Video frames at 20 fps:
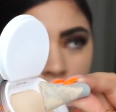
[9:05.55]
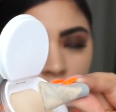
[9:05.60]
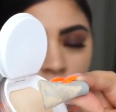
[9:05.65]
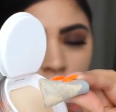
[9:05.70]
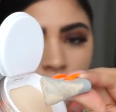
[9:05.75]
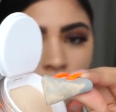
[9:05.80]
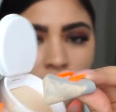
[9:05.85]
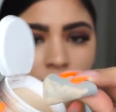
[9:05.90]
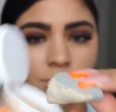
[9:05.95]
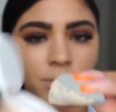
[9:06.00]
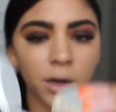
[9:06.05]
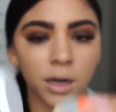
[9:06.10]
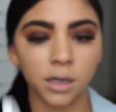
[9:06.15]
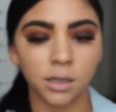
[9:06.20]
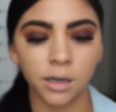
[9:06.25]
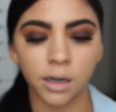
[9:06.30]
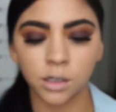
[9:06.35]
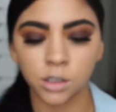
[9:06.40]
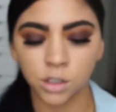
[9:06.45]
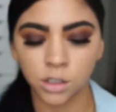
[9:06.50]
and a lot of
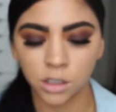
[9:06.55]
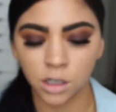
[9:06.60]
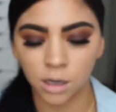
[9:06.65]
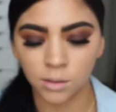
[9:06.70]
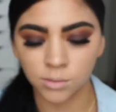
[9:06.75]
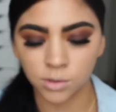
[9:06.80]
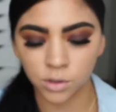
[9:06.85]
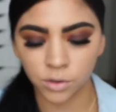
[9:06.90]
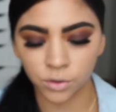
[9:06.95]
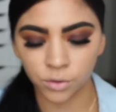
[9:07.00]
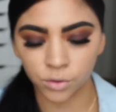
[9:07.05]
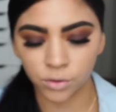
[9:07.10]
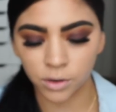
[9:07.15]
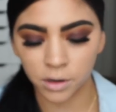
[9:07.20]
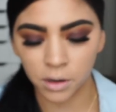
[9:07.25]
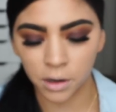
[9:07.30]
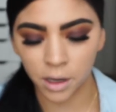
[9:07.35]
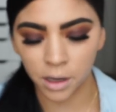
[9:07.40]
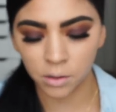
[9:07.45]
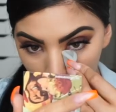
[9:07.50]
product actually comes through
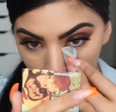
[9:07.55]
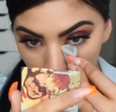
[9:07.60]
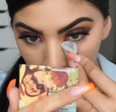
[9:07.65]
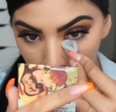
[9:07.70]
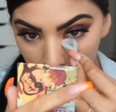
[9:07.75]
the net.